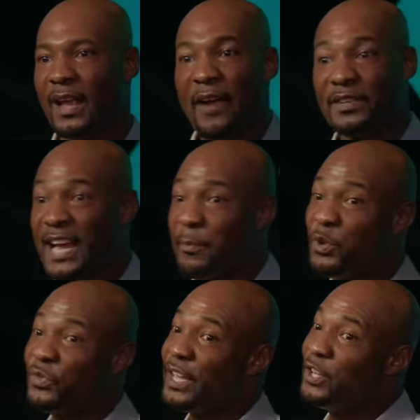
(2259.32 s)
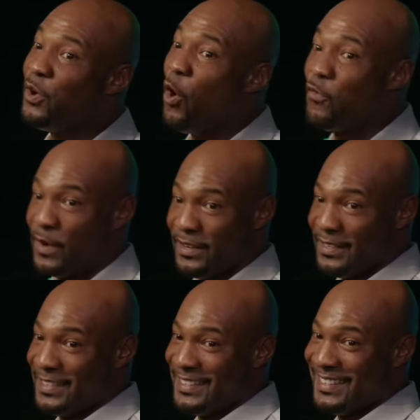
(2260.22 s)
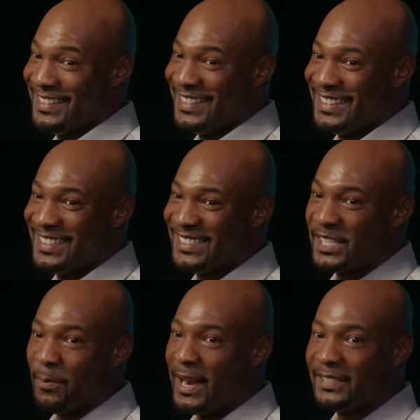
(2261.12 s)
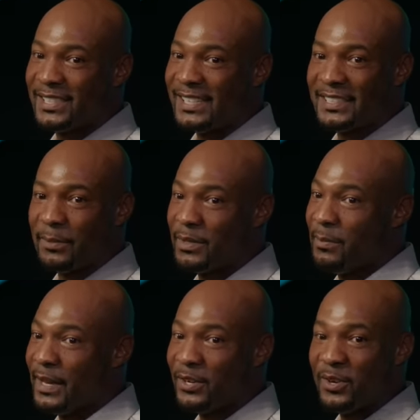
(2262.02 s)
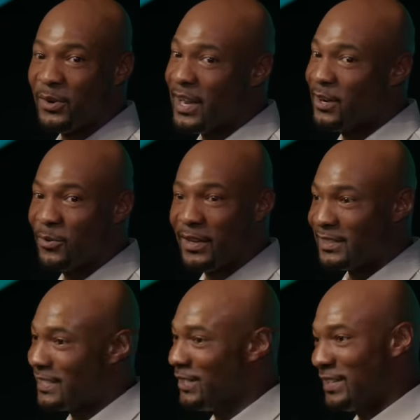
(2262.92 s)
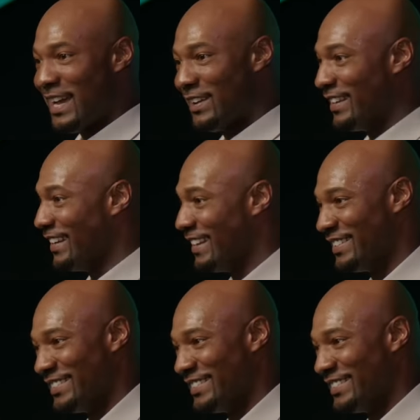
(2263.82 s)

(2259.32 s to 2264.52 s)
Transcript: Every time you think you are over it, somebody say something to make you know that gorilla's still down in there.